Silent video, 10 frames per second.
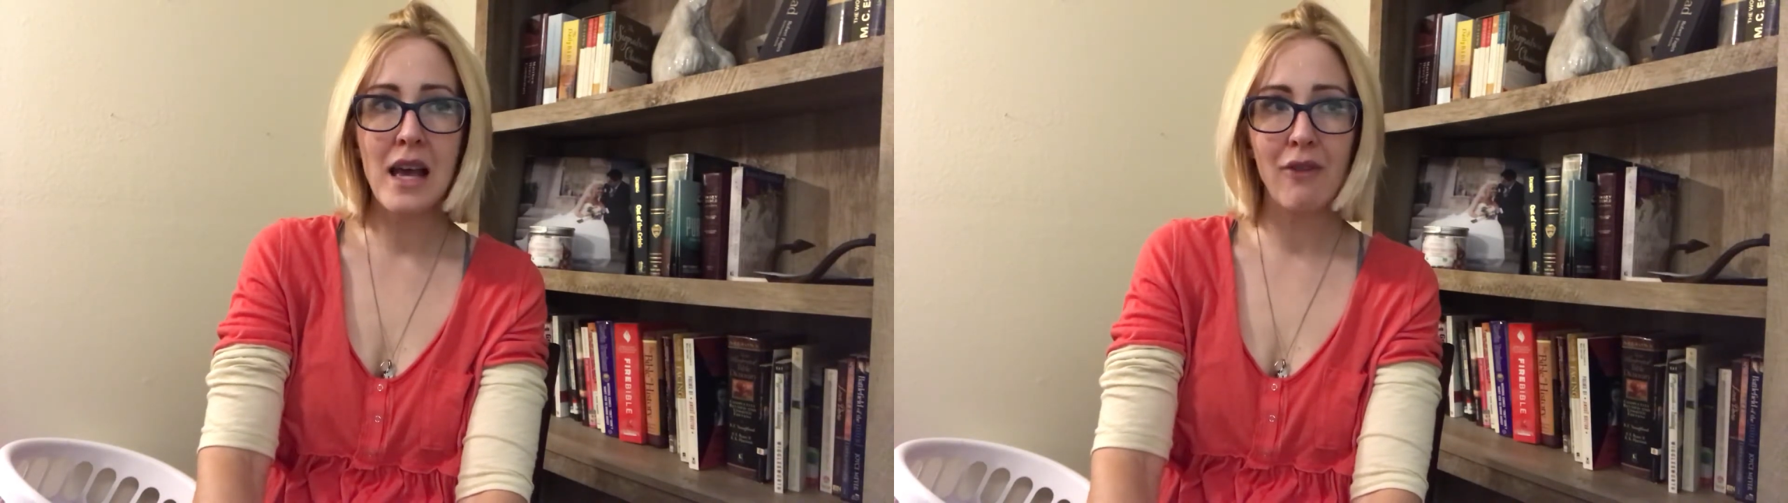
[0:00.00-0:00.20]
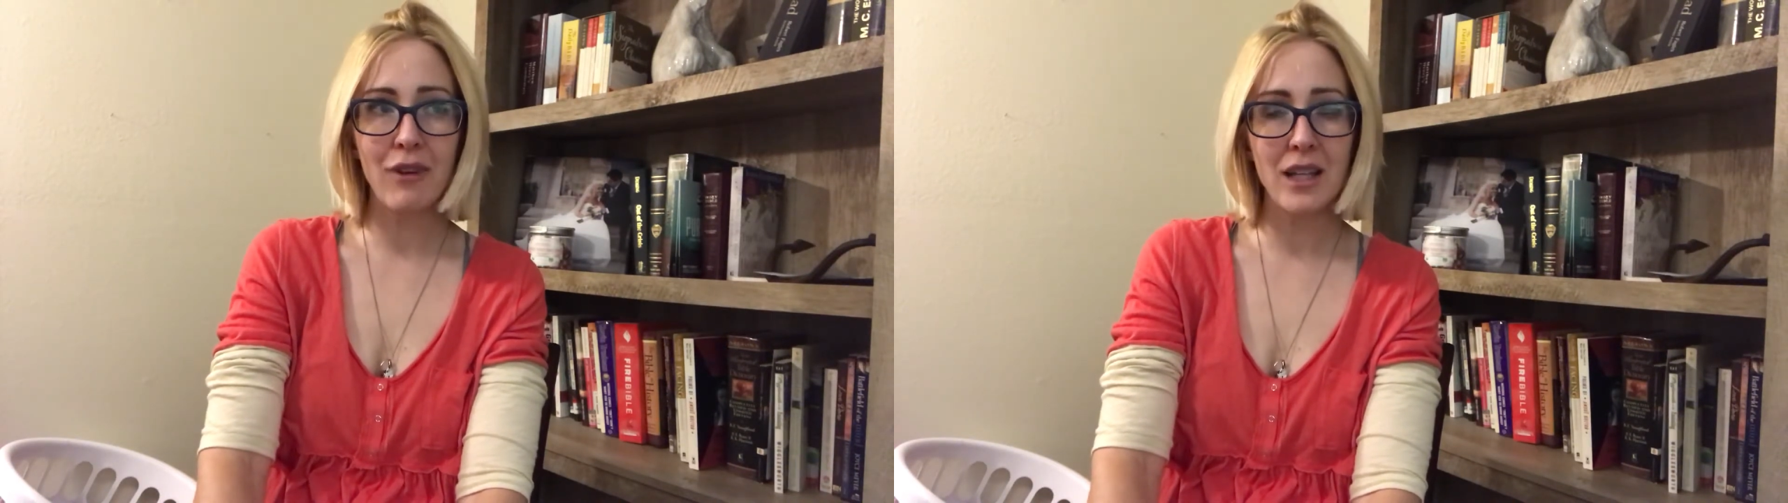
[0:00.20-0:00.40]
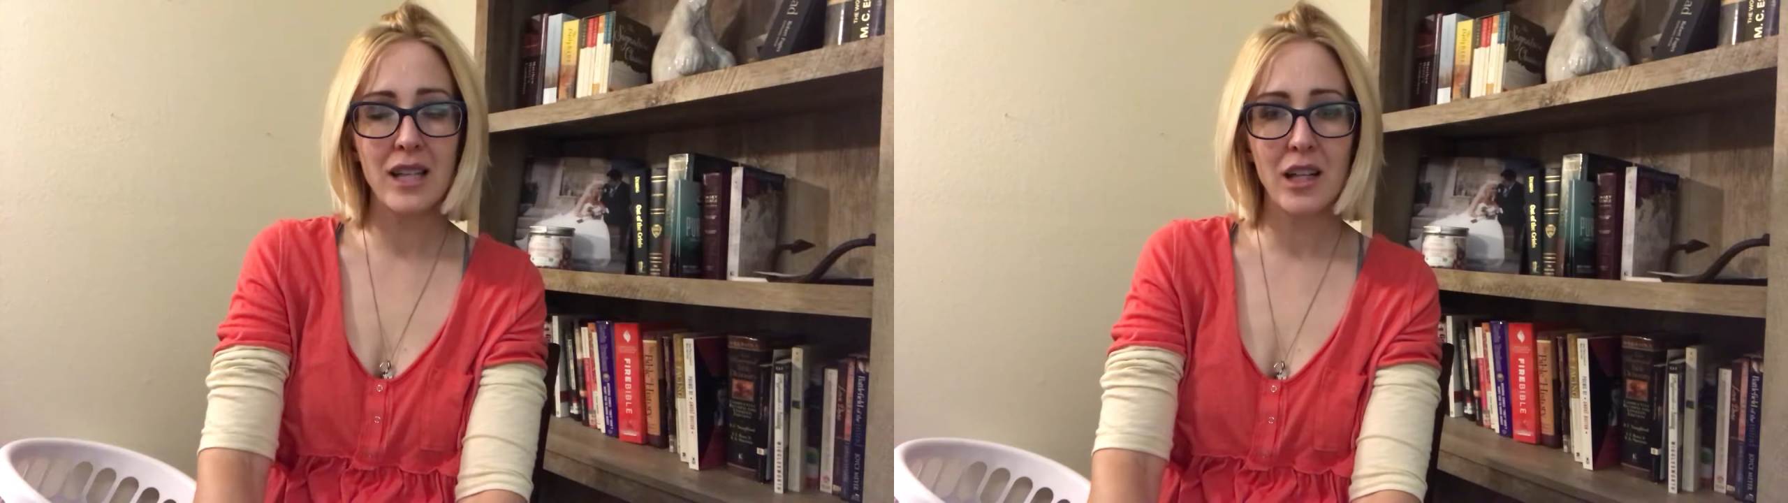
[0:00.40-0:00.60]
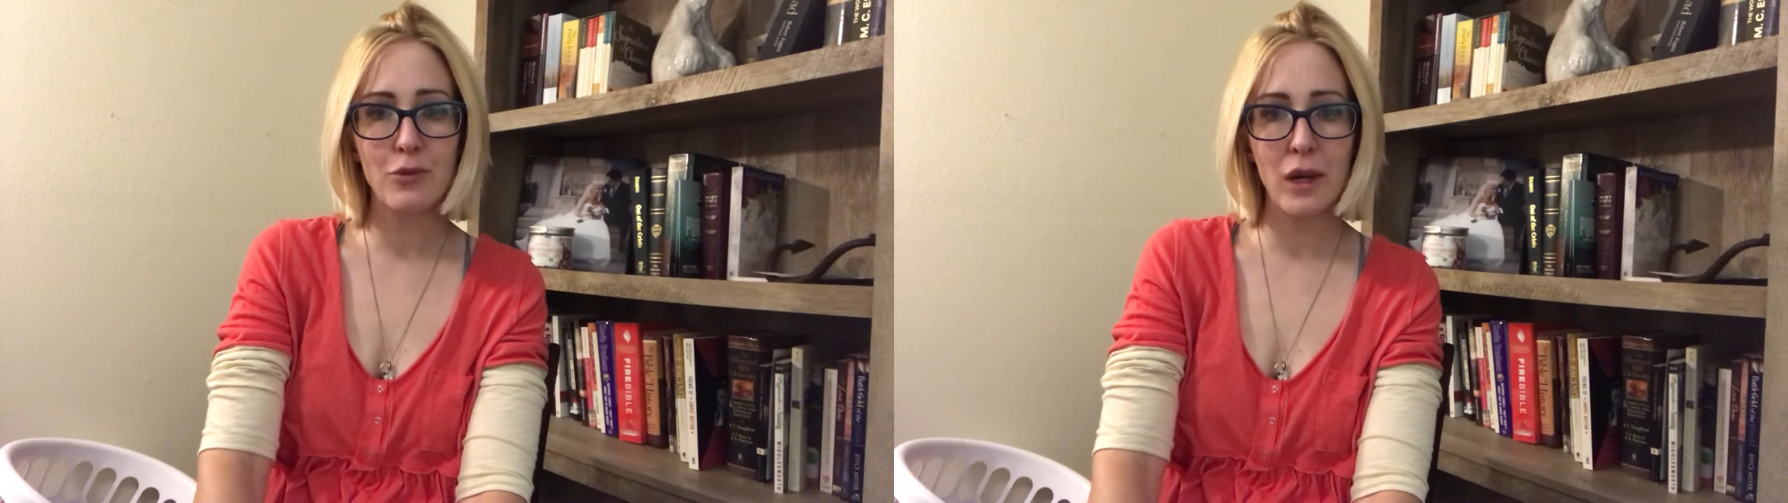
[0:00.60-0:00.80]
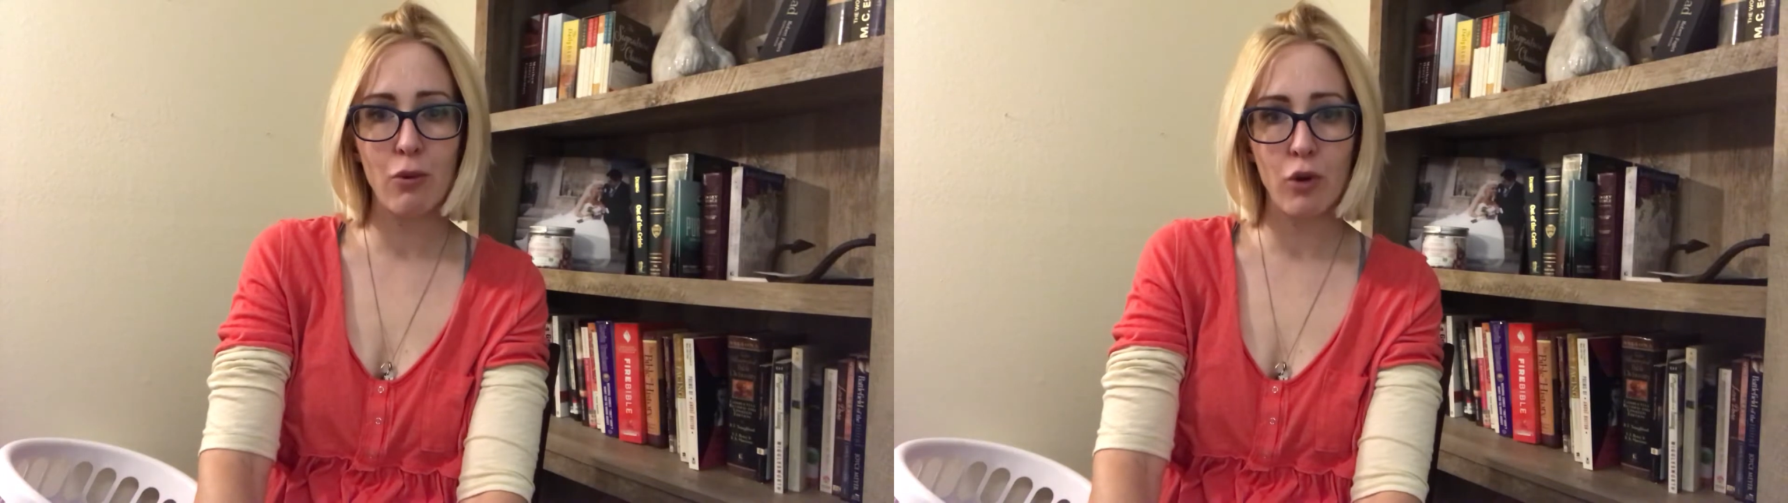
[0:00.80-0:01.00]
if I attach
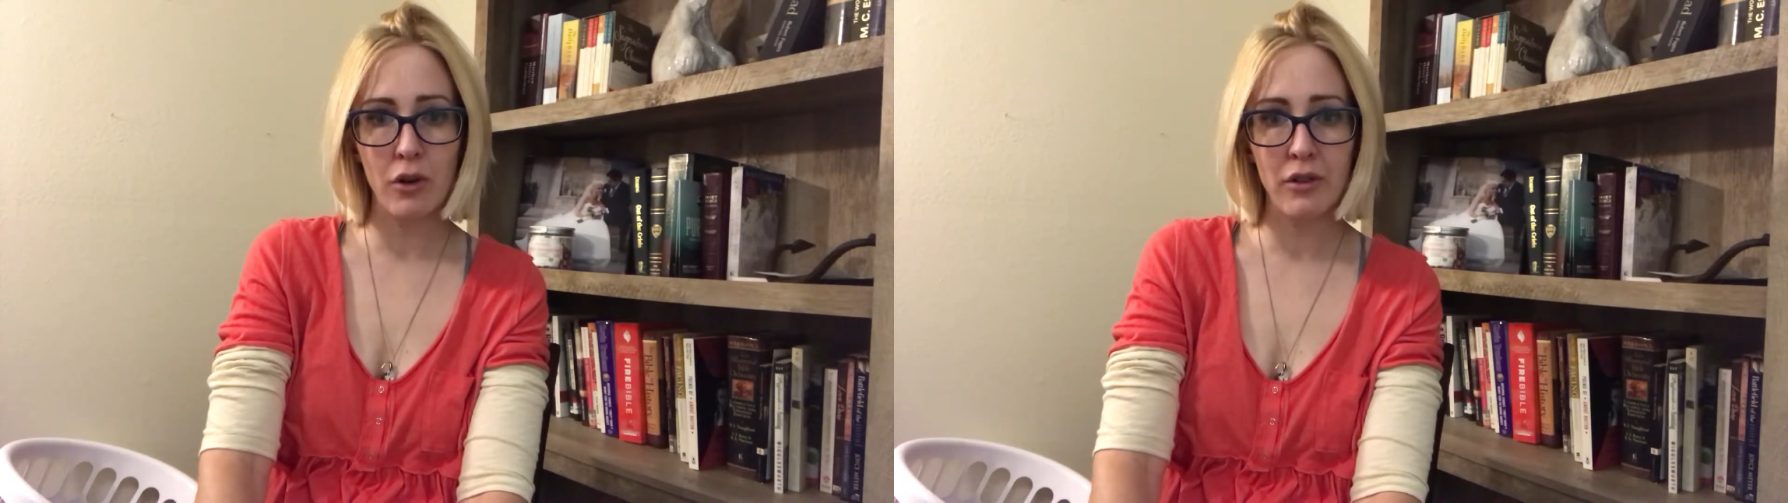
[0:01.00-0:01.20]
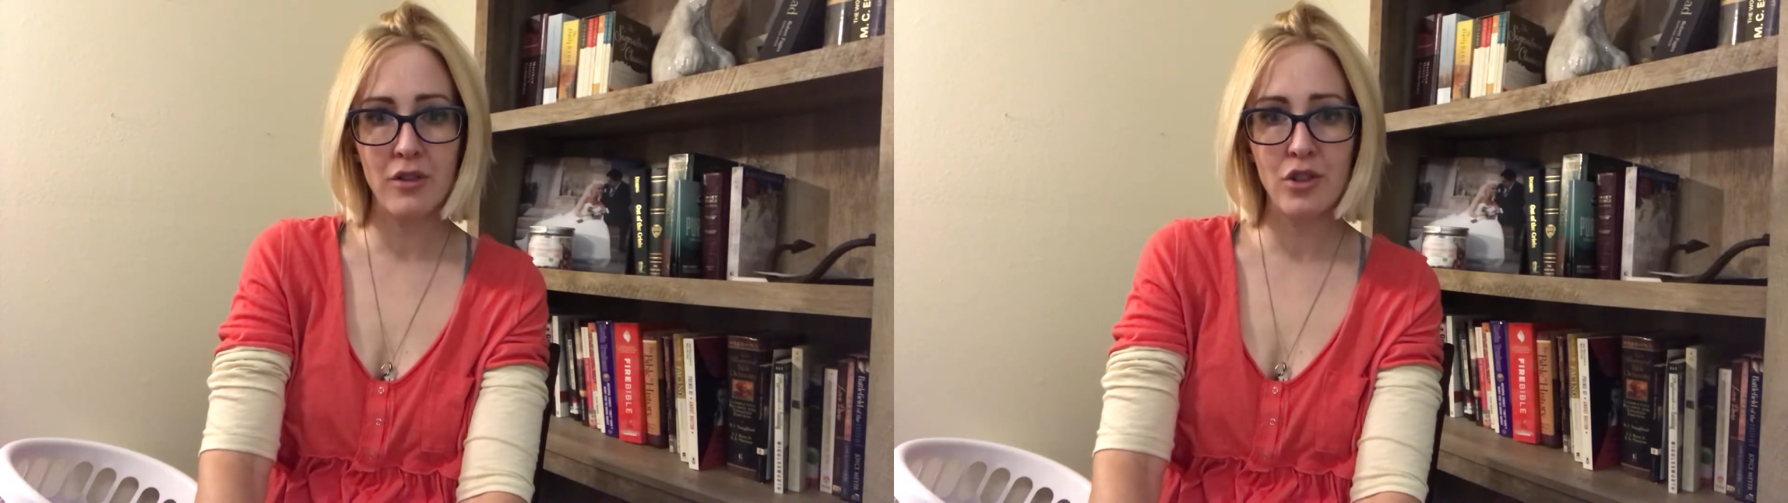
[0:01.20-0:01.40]
my worth